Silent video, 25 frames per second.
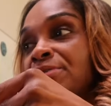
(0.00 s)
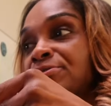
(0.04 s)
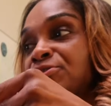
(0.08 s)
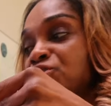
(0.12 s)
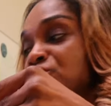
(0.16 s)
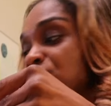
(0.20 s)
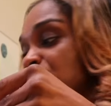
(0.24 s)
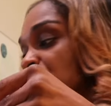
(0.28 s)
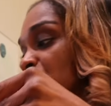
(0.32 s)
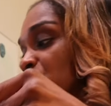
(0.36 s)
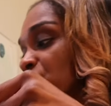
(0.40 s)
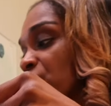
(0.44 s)
it's
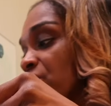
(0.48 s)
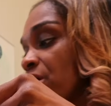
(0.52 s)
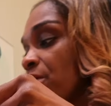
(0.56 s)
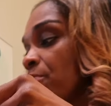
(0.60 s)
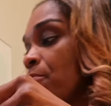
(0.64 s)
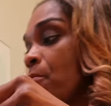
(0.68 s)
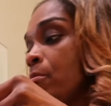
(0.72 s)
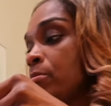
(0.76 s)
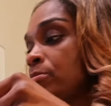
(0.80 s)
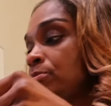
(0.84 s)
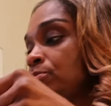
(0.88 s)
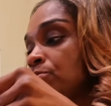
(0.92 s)
your
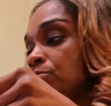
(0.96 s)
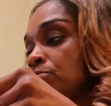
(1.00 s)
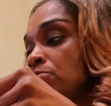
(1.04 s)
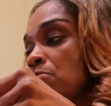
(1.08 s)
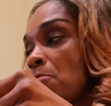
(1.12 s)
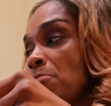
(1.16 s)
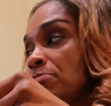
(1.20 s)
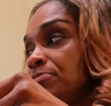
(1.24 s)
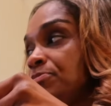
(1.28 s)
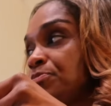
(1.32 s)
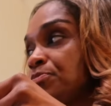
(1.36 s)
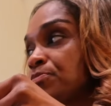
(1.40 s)
birthday
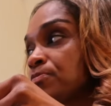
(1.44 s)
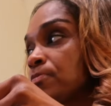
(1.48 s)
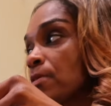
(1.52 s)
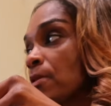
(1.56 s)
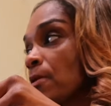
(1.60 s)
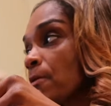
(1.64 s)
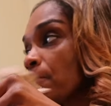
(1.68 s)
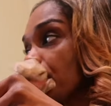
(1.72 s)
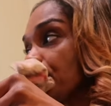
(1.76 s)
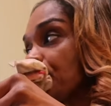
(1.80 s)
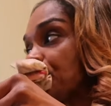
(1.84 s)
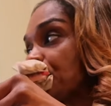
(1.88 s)

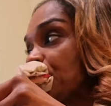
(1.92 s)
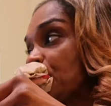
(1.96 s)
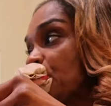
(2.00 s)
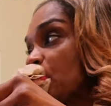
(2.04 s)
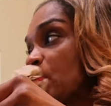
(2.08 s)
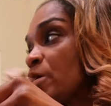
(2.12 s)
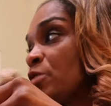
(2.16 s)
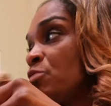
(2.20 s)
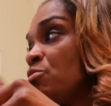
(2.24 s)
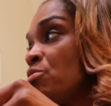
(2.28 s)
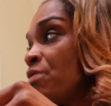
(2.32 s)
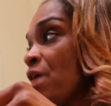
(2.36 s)

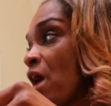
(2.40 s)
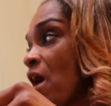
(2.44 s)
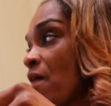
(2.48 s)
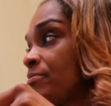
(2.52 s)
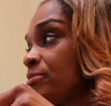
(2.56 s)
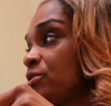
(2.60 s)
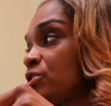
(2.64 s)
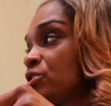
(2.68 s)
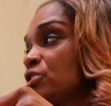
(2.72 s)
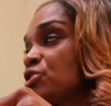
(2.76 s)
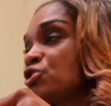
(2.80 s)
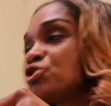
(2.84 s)
you
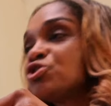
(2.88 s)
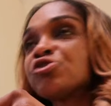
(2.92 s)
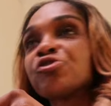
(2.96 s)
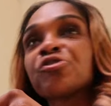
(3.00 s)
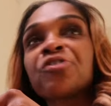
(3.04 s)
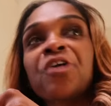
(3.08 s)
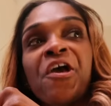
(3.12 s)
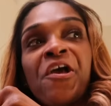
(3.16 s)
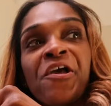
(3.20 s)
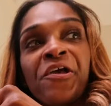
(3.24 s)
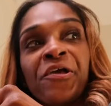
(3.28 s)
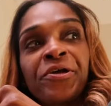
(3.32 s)
haven't touched your
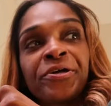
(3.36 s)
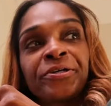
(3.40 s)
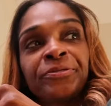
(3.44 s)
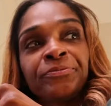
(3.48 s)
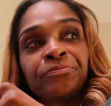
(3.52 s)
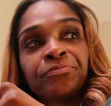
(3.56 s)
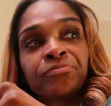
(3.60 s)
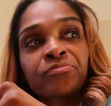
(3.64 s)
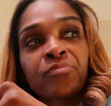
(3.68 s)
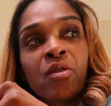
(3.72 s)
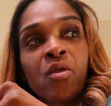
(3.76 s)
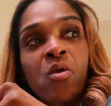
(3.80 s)
cake,
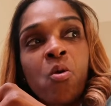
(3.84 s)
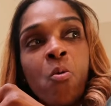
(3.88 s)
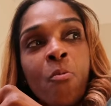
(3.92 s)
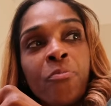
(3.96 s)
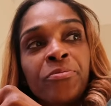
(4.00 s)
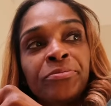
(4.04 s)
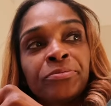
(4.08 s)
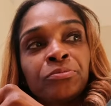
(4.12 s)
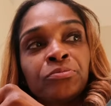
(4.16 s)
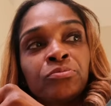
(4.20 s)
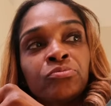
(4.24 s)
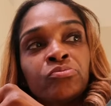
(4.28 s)

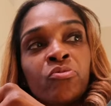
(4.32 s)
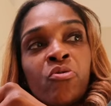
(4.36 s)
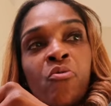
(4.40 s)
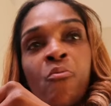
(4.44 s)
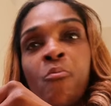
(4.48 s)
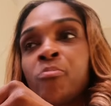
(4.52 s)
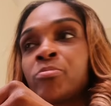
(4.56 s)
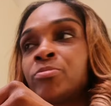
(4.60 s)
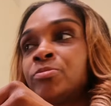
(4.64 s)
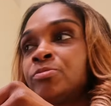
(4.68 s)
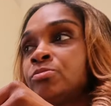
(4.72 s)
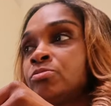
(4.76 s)

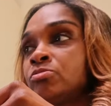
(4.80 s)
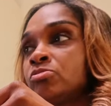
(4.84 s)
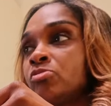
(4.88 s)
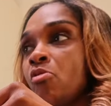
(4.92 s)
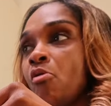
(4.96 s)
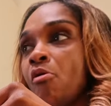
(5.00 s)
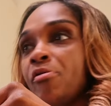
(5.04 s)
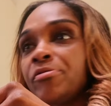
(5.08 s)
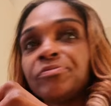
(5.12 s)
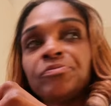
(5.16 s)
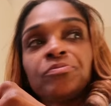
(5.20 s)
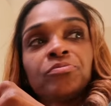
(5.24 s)
like
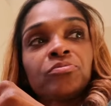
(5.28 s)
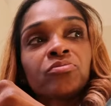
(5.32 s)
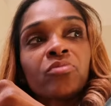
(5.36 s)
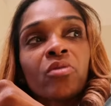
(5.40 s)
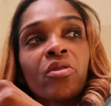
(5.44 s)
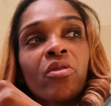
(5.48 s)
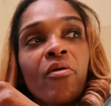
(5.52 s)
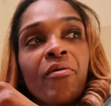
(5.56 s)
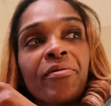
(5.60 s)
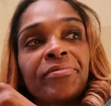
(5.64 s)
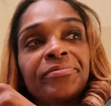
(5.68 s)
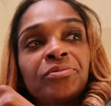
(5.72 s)
I'm
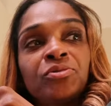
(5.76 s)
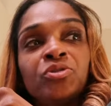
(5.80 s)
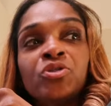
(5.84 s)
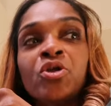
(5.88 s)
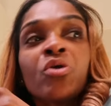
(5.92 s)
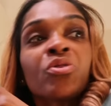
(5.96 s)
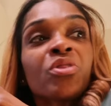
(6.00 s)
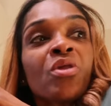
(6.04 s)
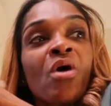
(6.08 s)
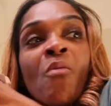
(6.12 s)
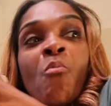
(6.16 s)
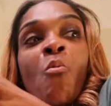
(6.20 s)
full.
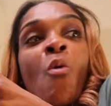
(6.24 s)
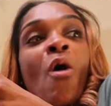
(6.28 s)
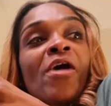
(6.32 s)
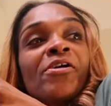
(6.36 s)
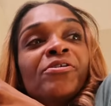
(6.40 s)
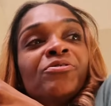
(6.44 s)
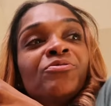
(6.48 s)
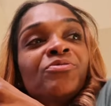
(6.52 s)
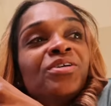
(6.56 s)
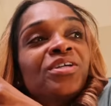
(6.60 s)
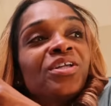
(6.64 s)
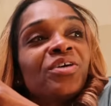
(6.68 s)
Then
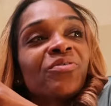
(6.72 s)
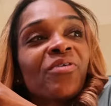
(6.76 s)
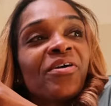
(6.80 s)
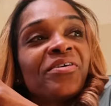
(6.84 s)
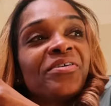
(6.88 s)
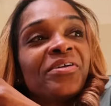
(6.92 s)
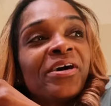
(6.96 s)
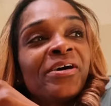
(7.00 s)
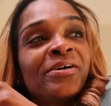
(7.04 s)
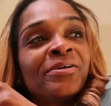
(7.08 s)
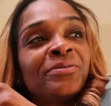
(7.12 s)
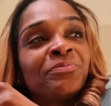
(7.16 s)
why are you eating
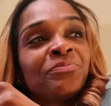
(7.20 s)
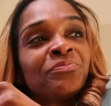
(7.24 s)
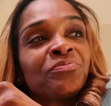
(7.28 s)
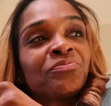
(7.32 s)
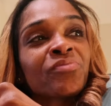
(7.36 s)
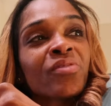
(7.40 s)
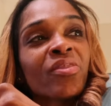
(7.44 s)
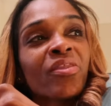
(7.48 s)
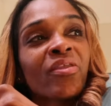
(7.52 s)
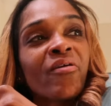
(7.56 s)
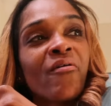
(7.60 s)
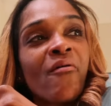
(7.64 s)
right now?
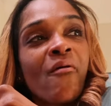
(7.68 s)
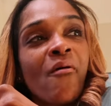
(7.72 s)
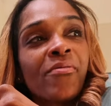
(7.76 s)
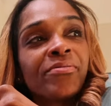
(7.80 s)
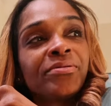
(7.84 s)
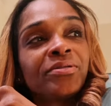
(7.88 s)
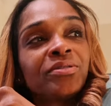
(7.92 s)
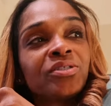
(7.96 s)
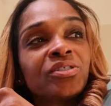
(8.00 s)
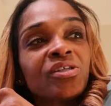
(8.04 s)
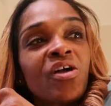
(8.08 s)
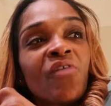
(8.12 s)

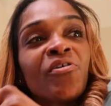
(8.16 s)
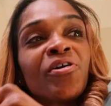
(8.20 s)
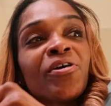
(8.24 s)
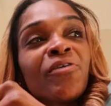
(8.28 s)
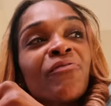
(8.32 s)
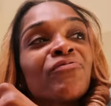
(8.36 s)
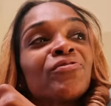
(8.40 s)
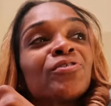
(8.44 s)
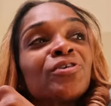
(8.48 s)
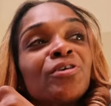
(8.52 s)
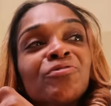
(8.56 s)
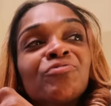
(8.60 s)
If
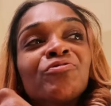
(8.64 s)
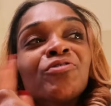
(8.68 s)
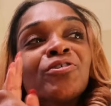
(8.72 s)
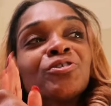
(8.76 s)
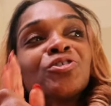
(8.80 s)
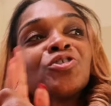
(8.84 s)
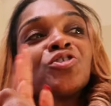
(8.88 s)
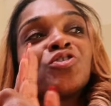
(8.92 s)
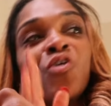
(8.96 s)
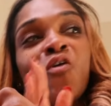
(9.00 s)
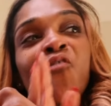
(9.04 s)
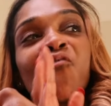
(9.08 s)
you're if
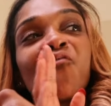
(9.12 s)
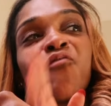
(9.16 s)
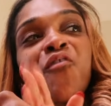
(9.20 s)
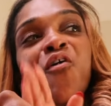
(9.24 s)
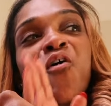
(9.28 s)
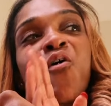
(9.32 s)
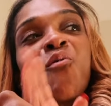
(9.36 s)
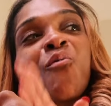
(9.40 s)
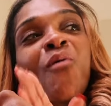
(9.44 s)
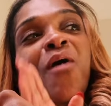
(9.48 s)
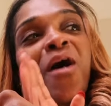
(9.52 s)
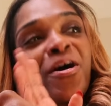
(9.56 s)
you're so
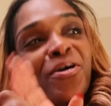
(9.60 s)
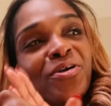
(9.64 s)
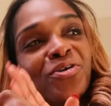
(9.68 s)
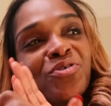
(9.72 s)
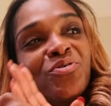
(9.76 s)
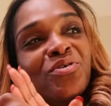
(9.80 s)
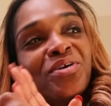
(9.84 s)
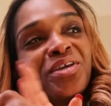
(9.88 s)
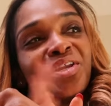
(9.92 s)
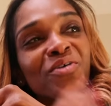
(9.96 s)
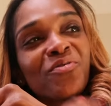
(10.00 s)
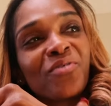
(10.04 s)
full, why are
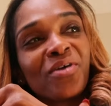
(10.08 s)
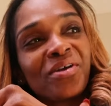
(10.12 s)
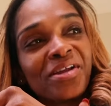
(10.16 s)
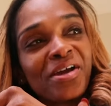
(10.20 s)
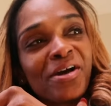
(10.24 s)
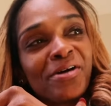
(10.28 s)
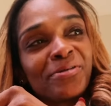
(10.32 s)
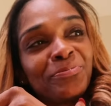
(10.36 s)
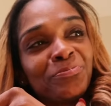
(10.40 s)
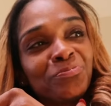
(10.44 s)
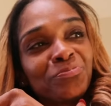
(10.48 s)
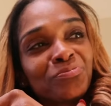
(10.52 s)
you eating right
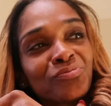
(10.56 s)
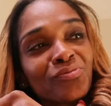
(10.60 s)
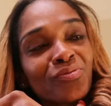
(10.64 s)
now?